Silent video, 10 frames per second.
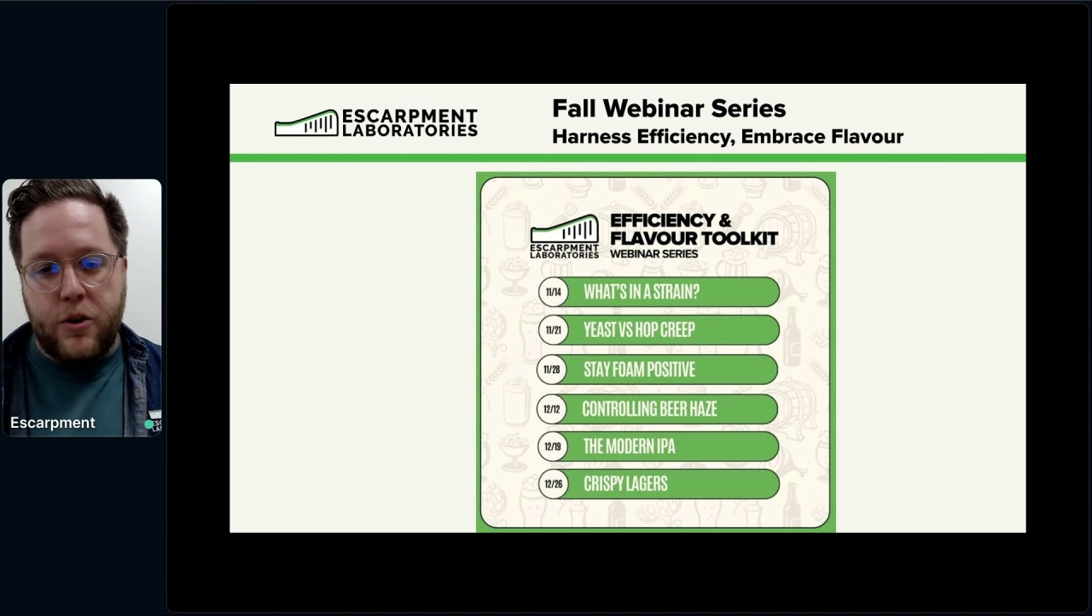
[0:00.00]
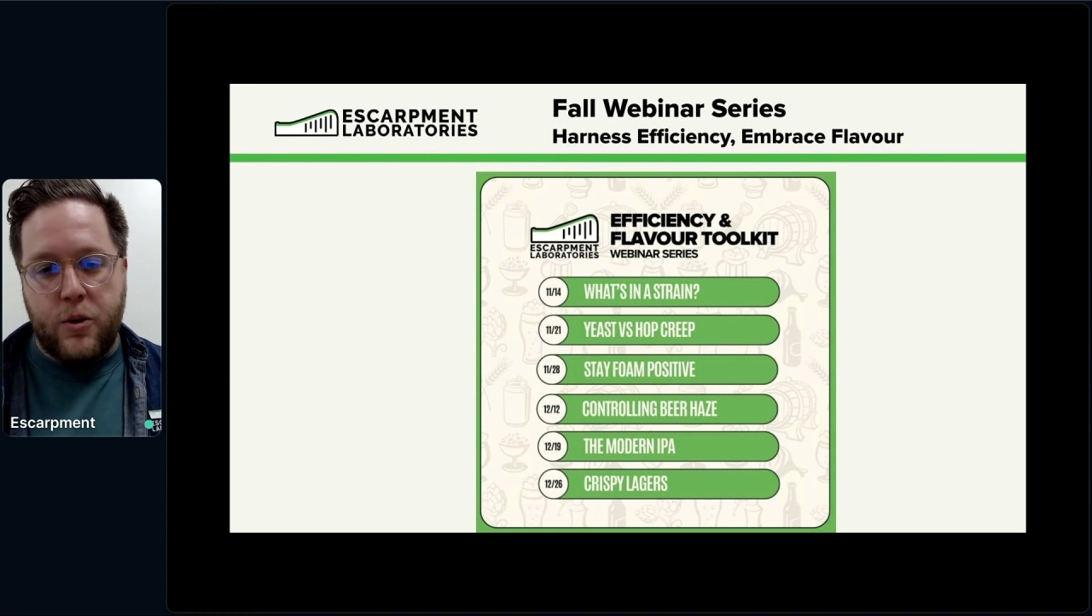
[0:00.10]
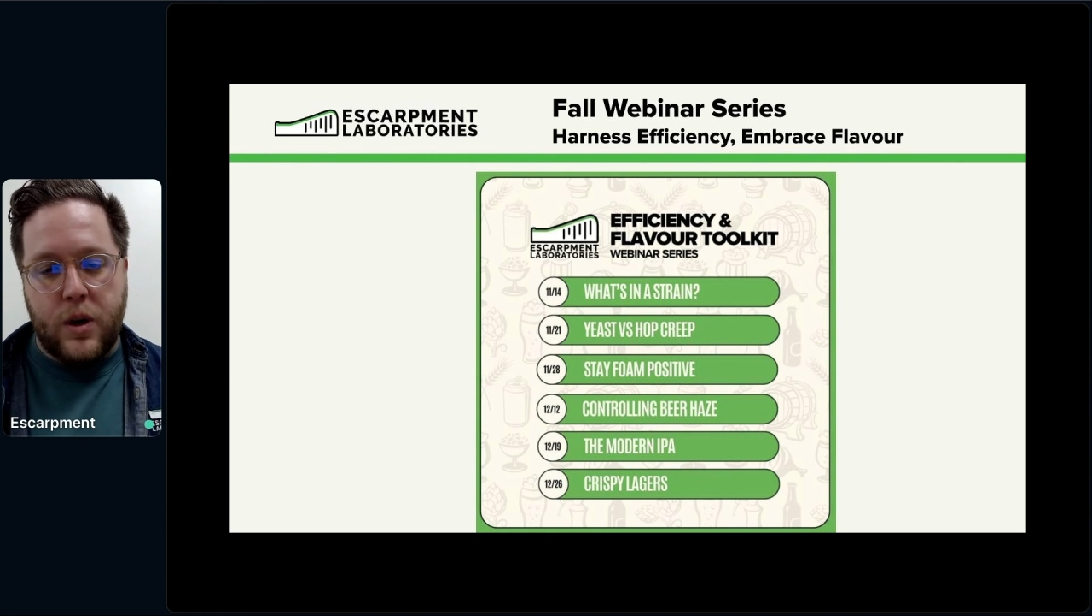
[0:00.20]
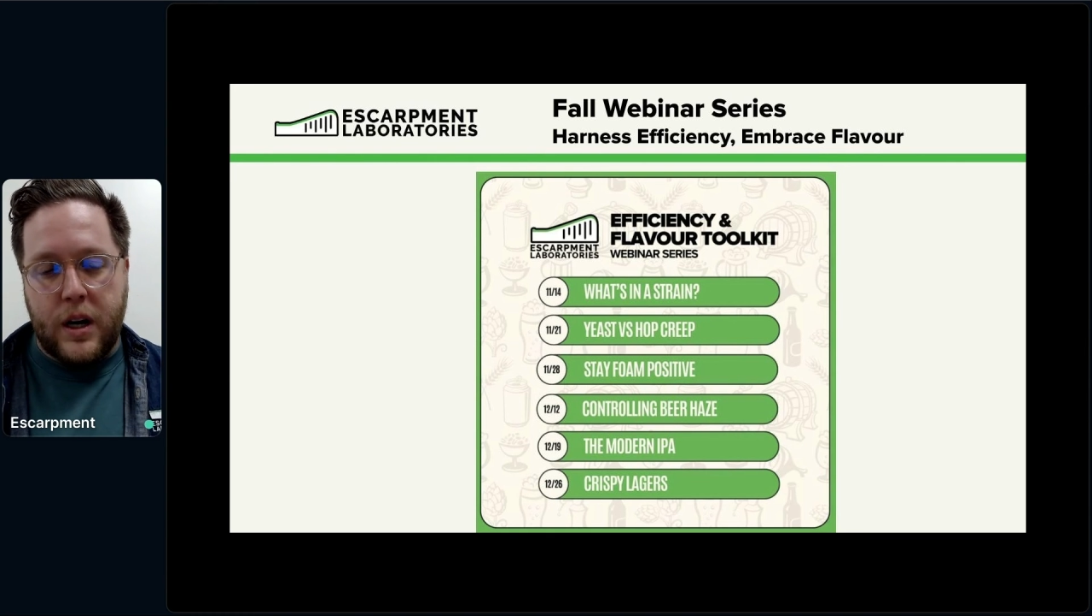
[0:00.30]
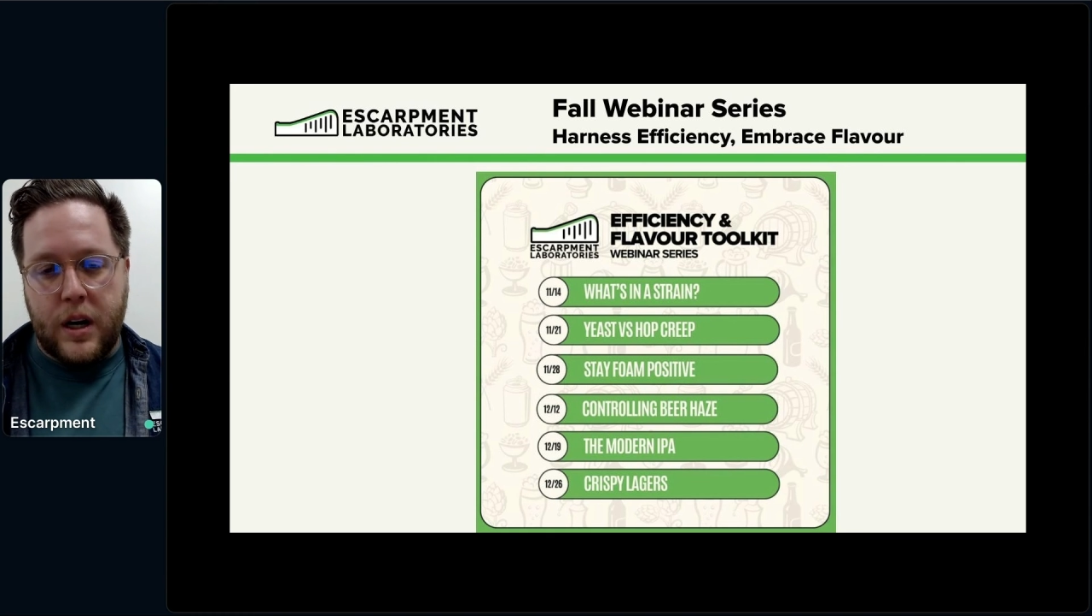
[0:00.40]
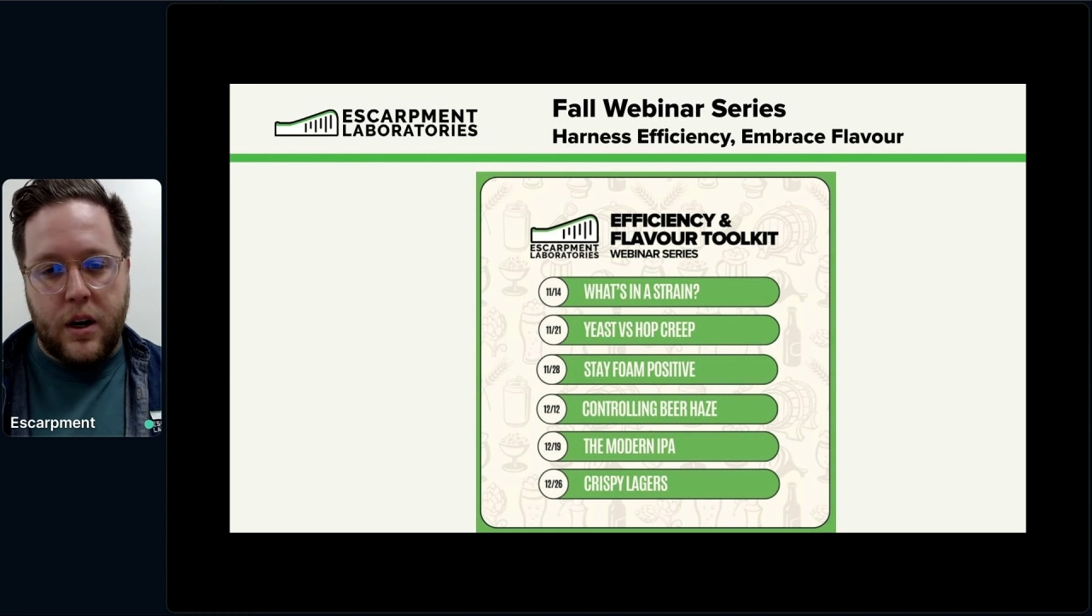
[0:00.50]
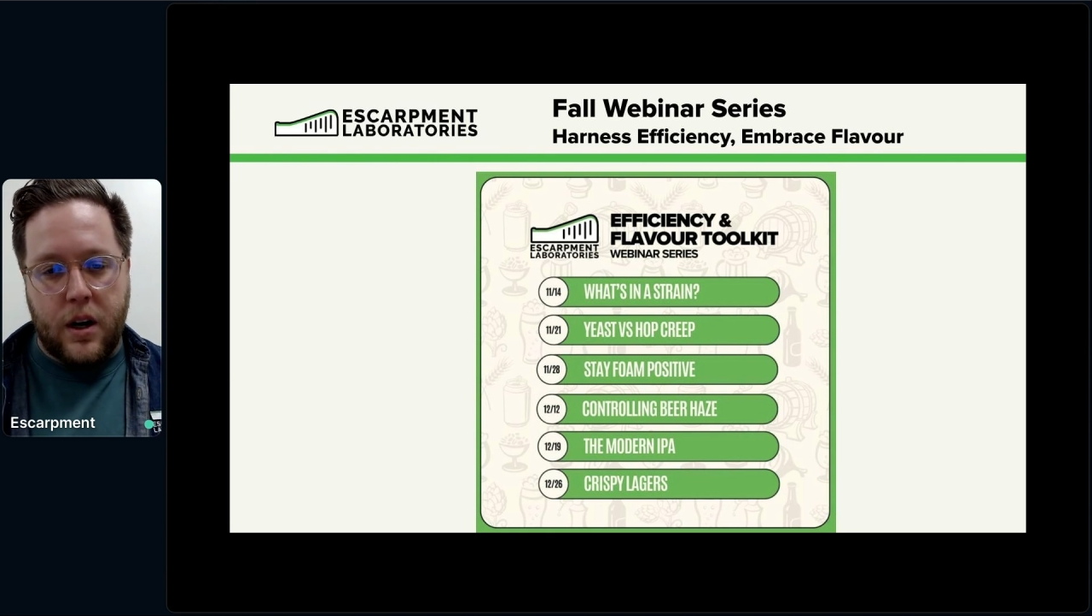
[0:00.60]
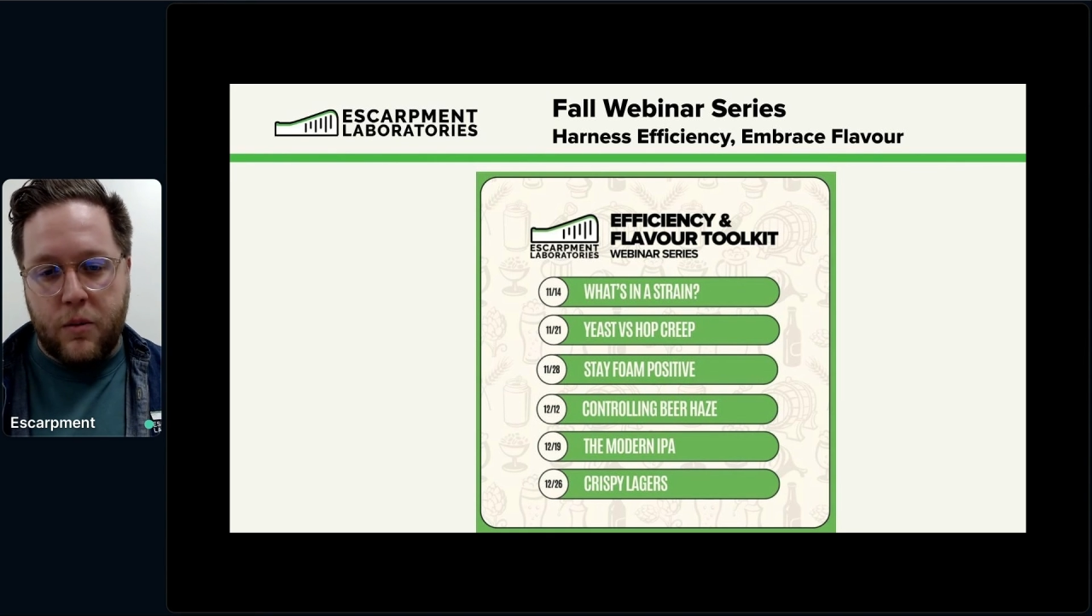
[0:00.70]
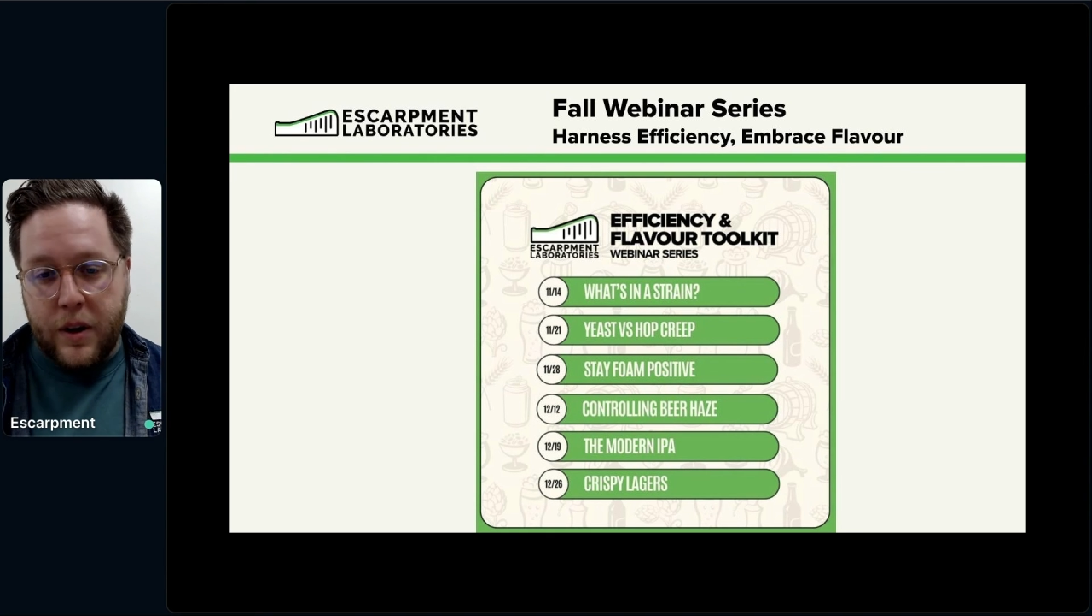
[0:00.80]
you are